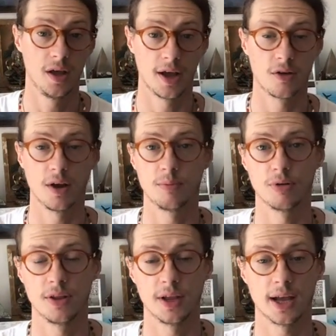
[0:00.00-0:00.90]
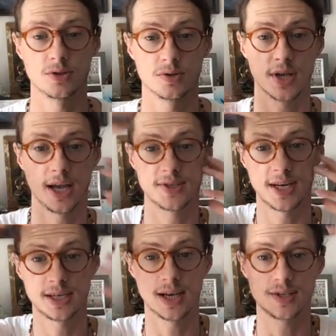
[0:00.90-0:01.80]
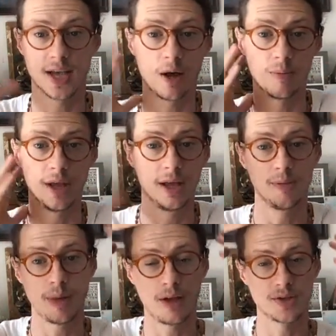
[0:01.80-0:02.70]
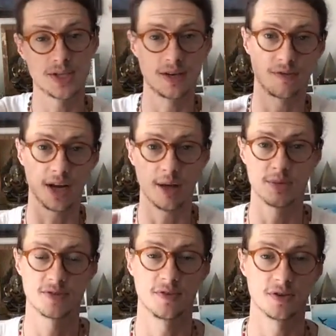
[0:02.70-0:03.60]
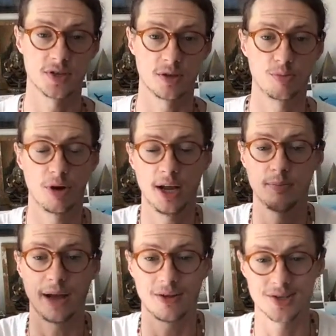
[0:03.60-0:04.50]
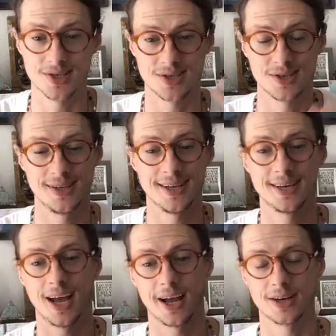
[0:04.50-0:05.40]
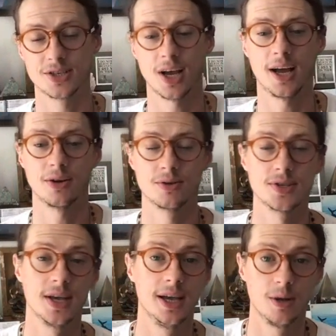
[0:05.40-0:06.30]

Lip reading: a great breathing exercise. And it does help balance the different hemispheres of the brain, balance the yin-yang channels